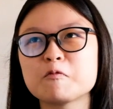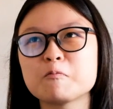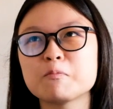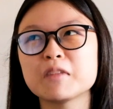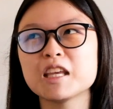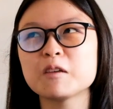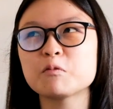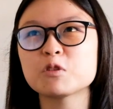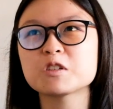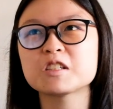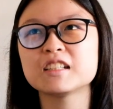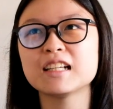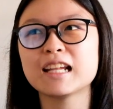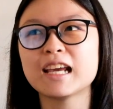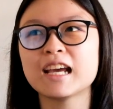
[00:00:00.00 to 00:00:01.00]
me
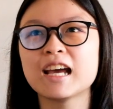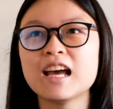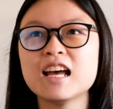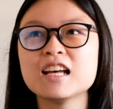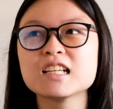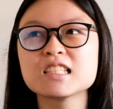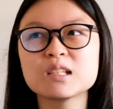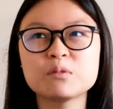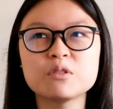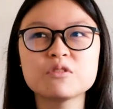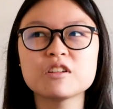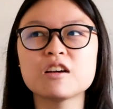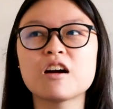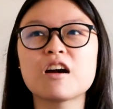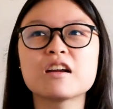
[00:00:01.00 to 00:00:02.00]
personally, some of
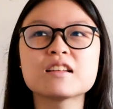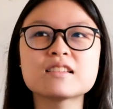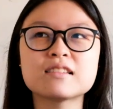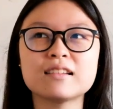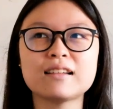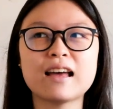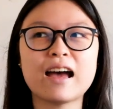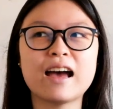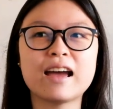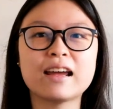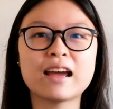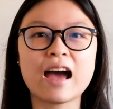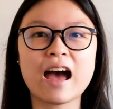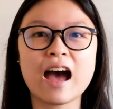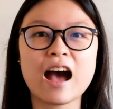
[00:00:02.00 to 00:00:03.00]
the yarns that
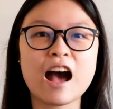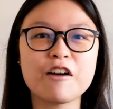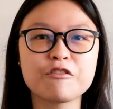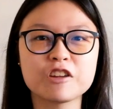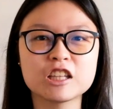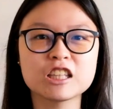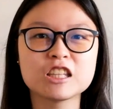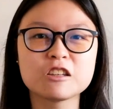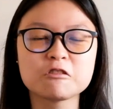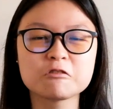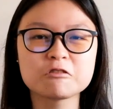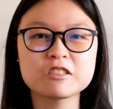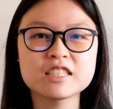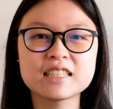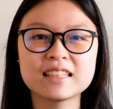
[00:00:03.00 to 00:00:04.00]
I haven't
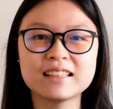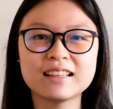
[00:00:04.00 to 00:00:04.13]
used,